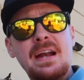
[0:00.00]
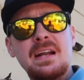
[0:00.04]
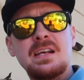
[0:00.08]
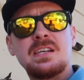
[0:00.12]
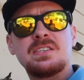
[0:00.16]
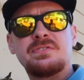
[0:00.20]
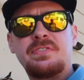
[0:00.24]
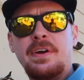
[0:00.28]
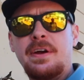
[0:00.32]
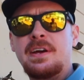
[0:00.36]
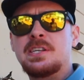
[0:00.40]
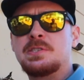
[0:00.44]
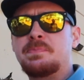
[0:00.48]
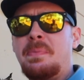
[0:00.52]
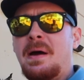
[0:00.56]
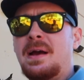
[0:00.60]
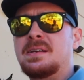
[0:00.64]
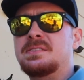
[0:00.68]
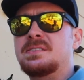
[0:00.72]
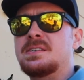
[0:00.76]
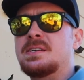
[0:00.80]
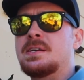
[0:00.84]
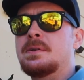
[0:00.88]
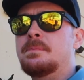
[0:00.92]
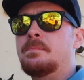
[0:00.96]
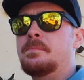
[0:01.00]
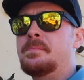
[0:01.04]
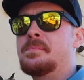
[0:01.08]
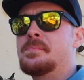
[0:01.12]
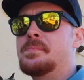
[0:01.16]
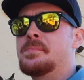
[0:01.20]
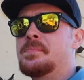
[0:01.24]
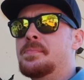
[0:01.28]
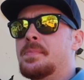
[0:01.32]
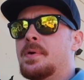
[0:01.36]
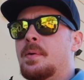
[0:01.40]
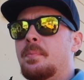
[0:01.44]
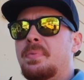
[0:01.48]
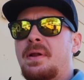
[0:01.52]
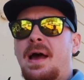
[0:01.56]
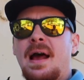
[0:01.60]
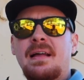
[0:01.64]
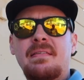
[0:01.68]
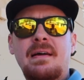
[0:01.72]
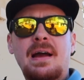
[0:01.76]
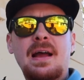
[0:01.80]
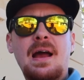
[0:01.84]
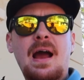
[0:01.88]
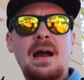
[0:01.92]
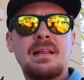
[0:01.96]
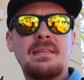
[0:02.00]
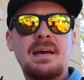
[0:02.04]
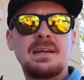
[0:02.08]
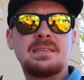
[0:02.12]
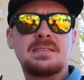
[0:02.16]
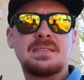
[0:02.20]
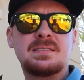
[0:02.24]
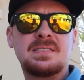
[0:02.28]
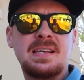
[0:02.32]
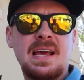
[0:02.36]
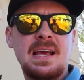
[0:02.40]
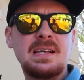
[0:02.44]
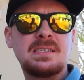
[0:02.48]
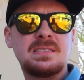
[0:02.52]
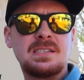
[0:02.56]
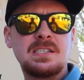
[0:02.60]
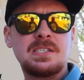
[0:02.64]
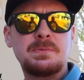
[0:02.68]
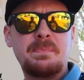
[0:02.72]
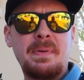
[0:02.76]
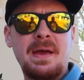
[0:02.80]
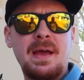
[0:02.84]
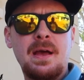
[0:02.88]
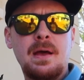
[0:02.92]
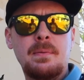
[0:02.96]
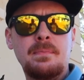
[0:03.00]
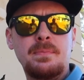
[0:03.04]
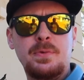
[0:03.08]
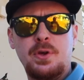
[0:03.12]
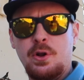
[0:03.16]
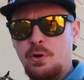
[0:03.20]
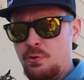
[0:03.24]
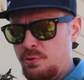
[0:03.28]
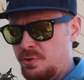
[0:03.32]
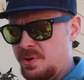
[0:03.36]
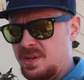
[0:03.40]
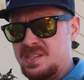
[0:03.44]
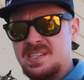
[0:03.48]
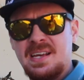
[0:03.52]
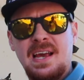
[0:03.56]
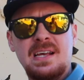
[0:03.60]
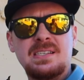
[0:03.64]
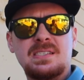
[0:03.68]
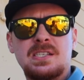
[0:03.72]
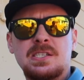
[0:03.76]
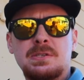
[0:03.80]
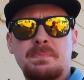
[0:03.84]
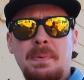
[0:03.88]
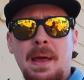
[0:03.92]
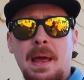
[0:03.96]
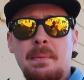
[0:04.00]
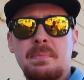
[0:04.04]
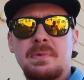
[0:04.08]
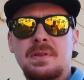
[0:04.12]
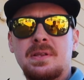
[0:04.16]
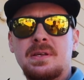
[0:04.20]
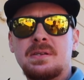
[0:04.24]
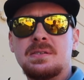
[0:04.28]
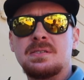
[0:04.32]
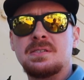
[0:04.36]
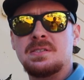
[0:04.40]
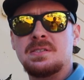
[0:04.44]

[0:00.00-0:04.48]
it is very spicy. But I like I like to taste the spam. You don't really taste the spam in this.